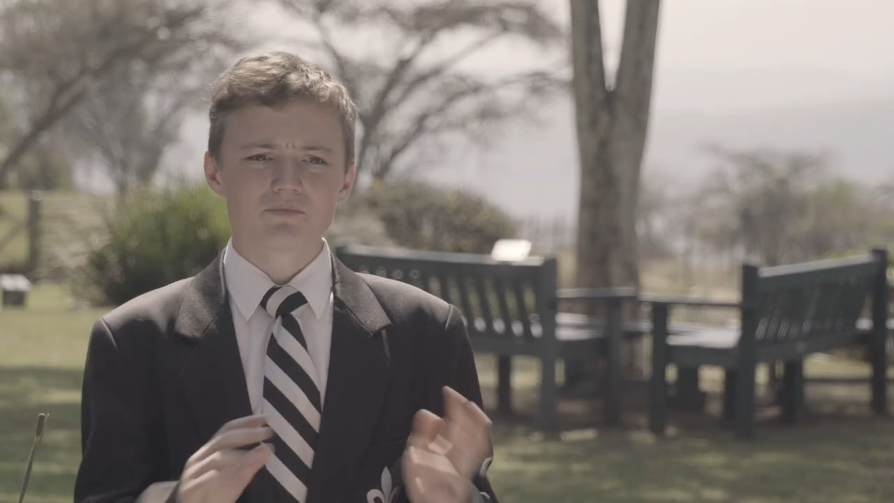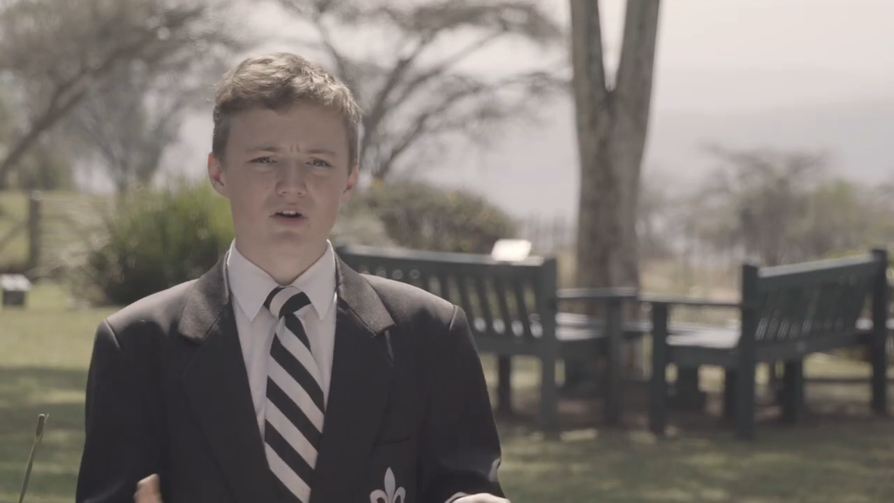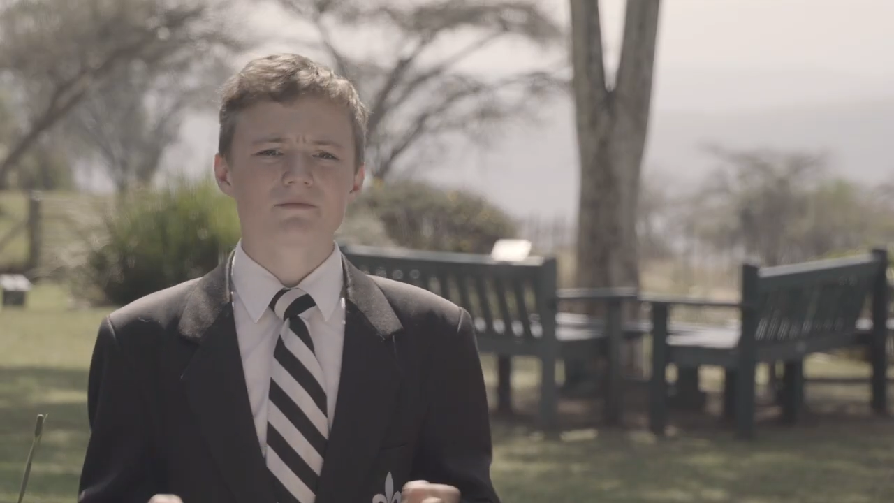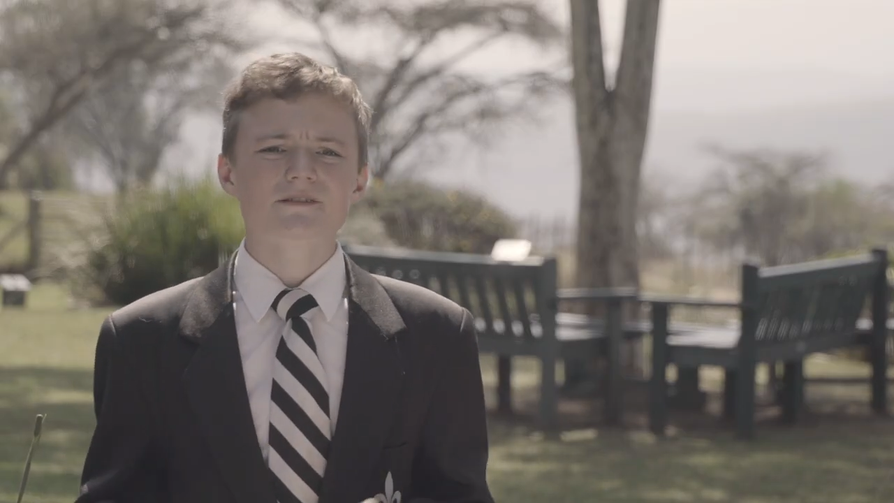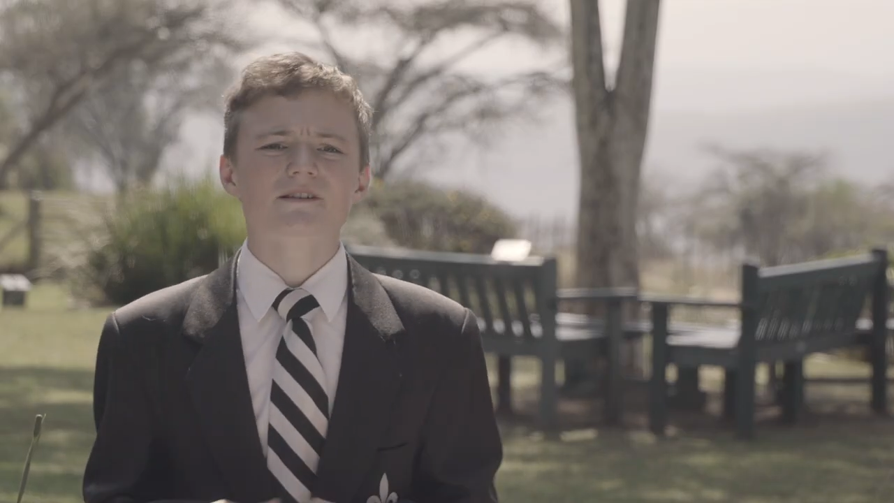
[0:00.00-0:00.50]

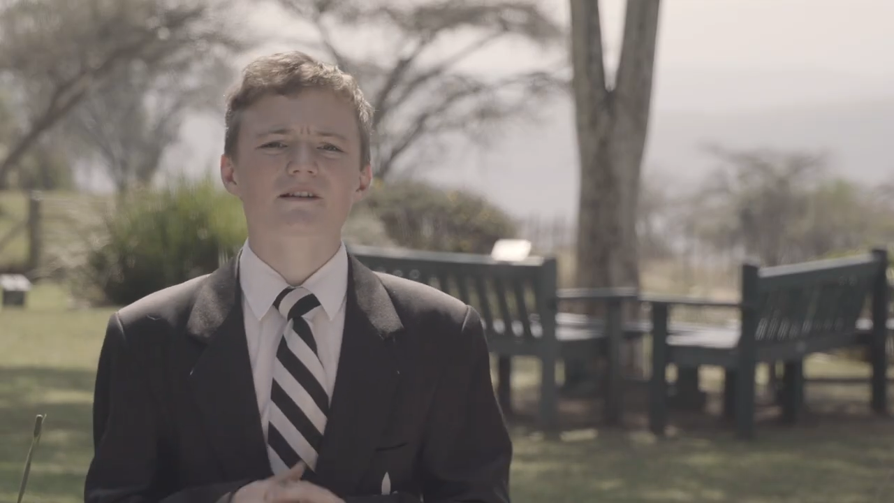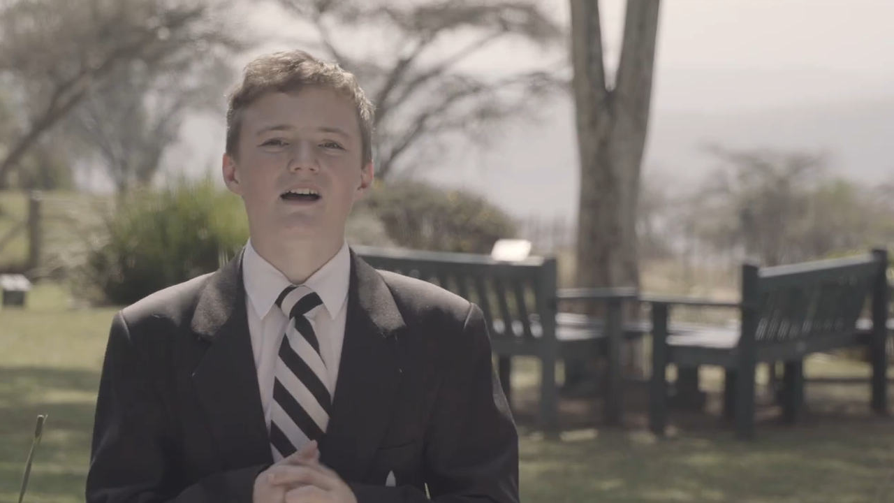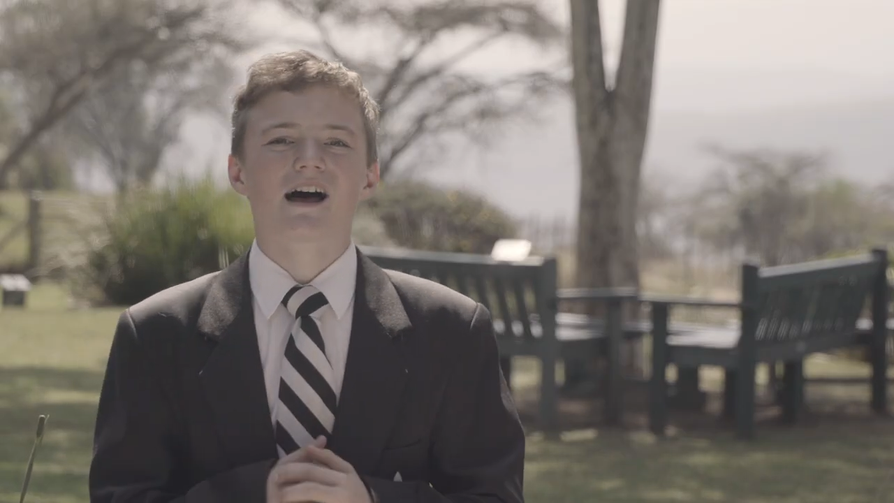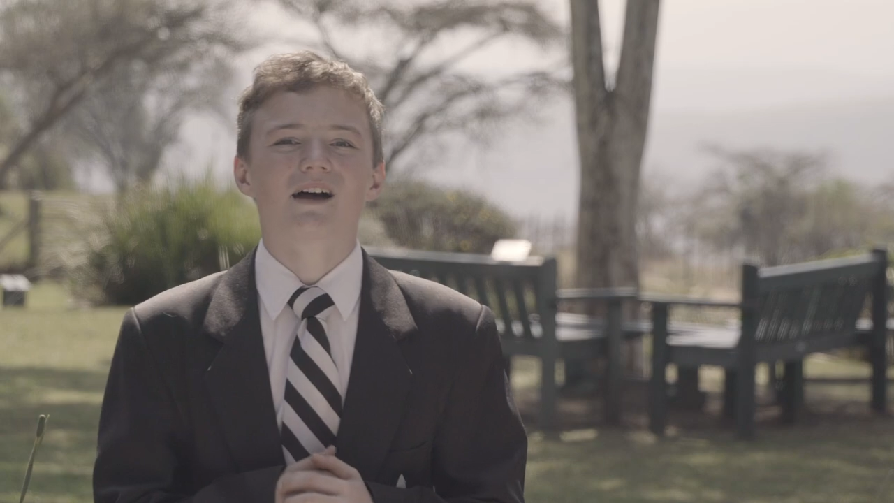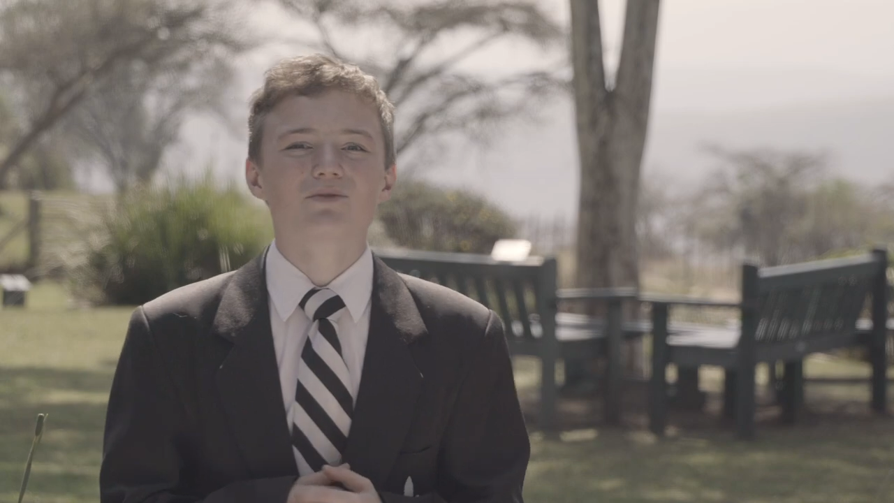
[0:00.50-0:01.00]
Props,
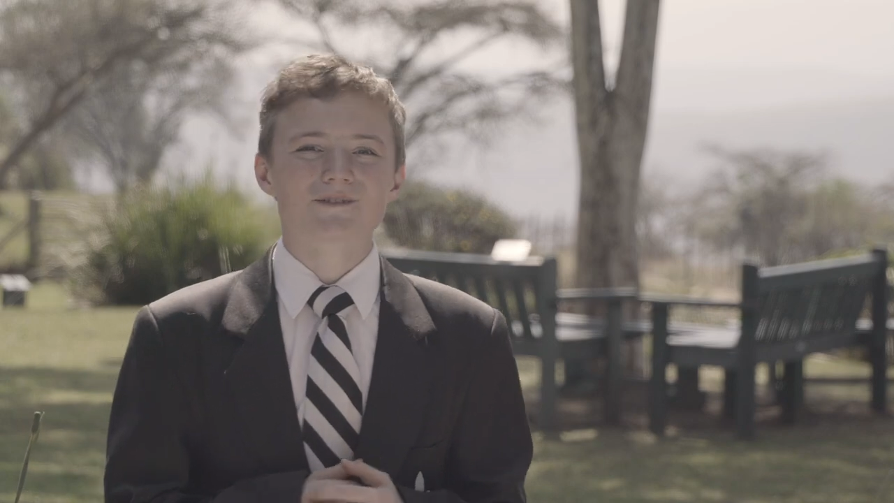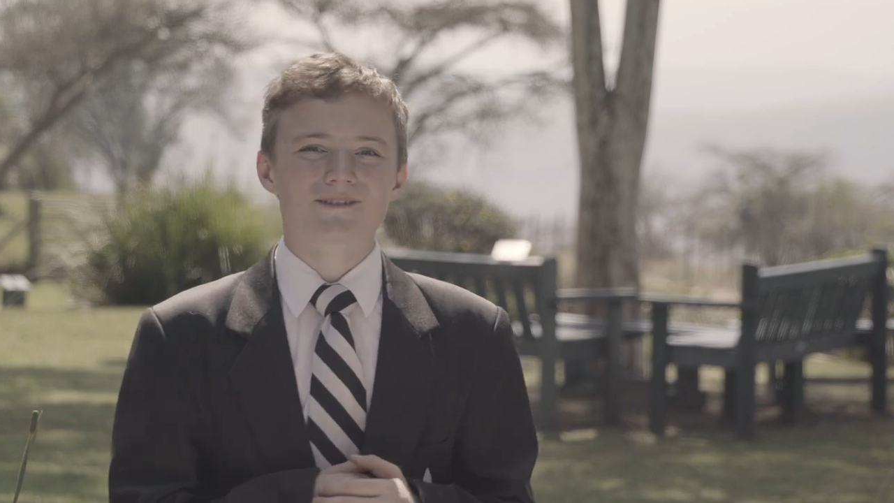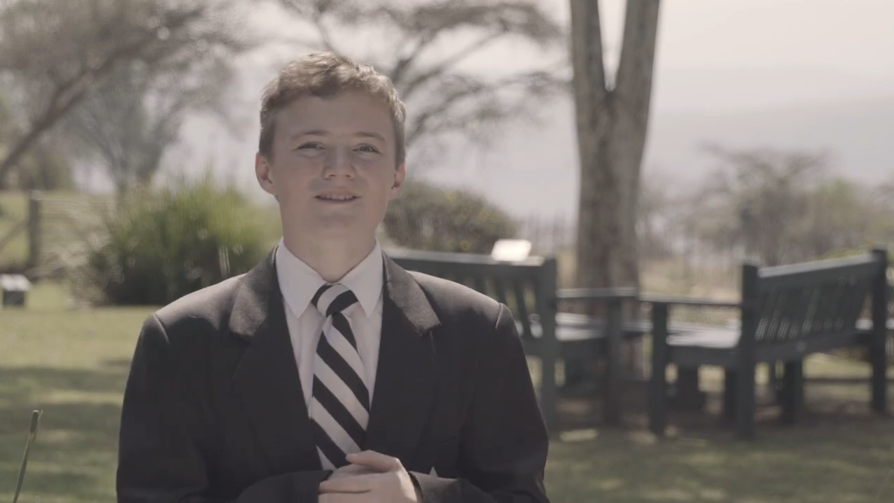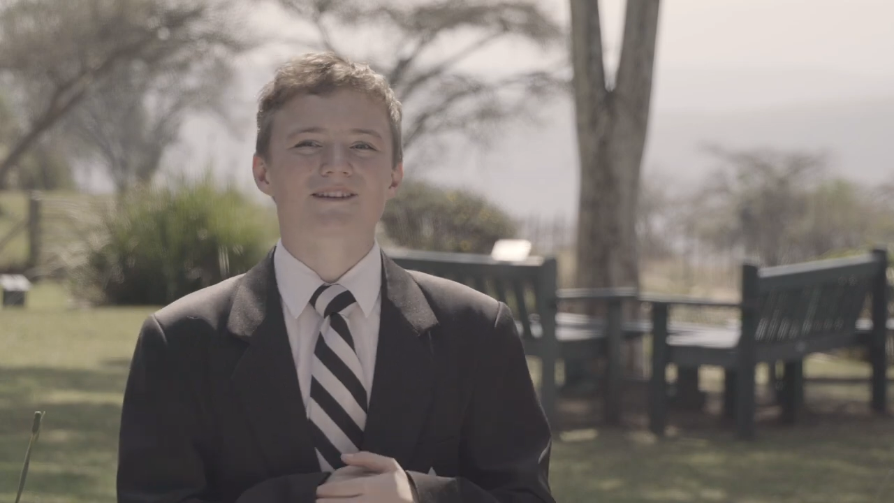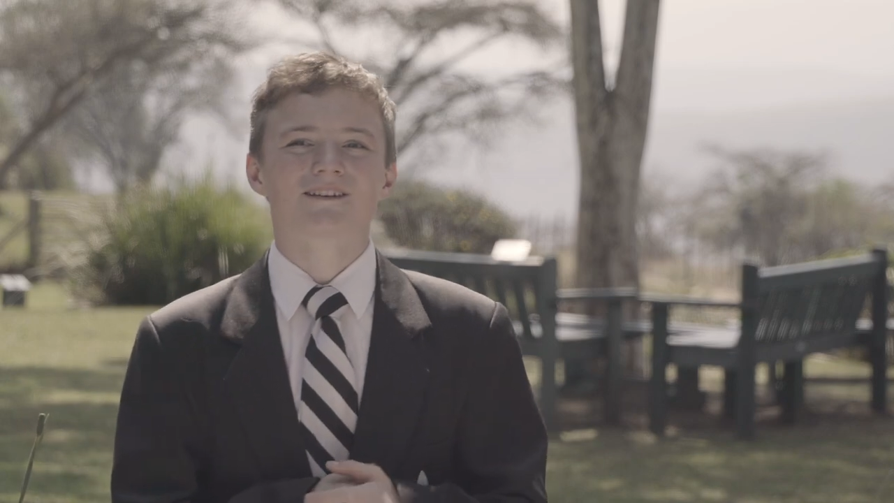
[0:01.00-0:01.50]
I
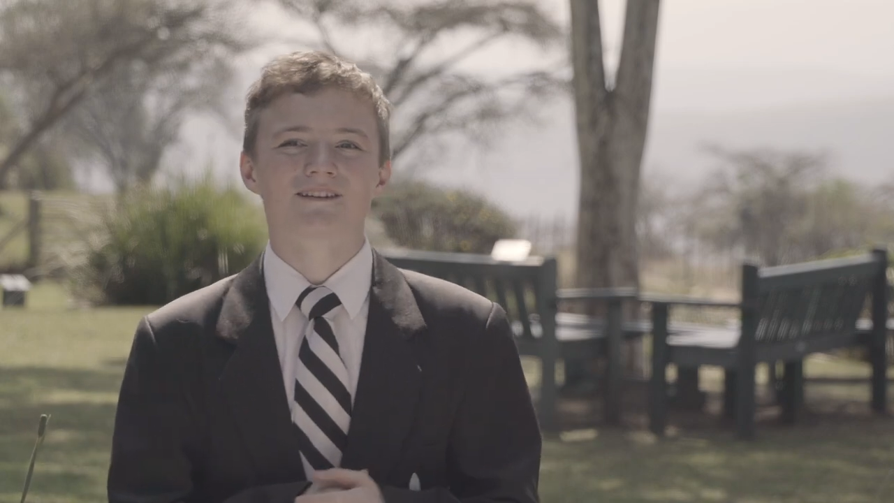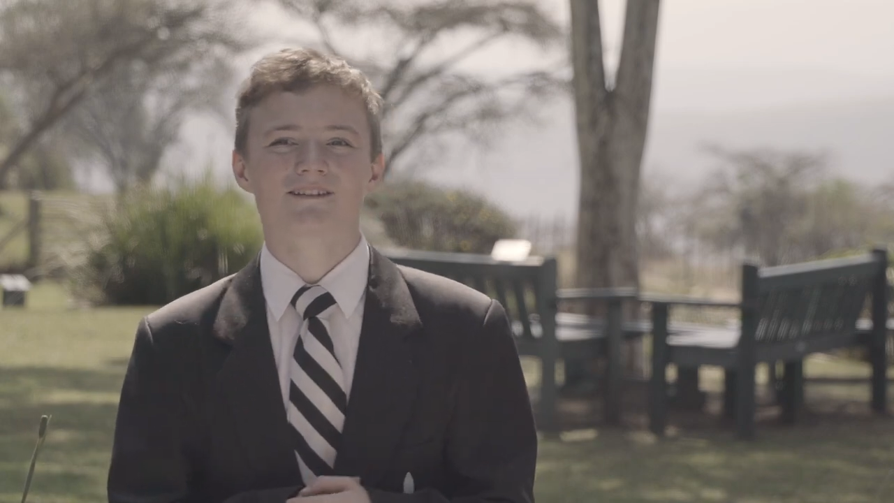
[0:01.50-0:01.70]
was